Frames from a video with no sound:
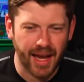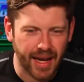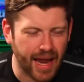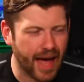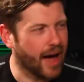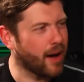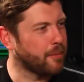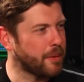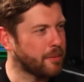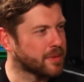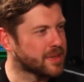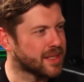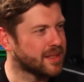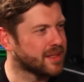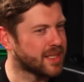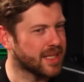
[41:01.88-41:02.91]
allow people
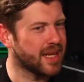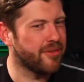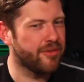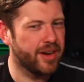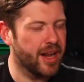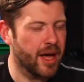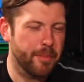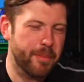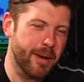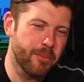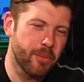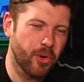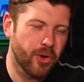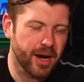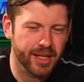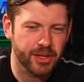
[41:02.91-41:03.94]
to, to live in it a bit
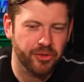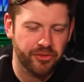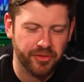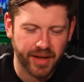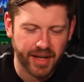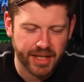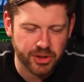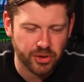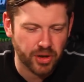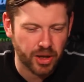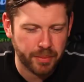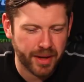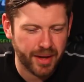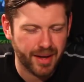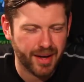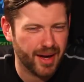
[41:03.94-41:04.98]
more. I do feel it's all a
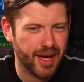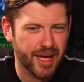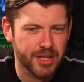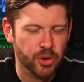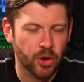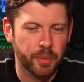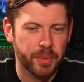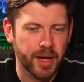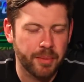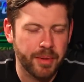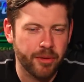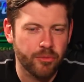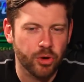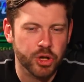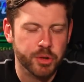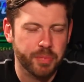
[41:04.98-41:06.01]
bit it's all been a
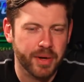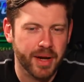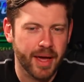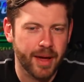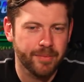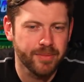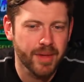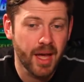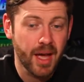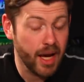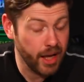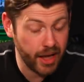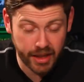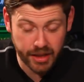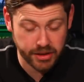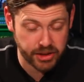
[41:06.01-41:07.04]
bit rushed, but um,
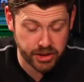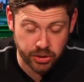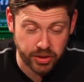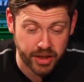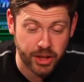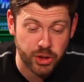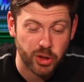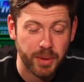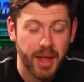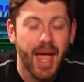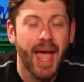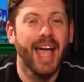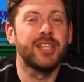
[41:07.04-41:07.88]
uh, totally enjoyable.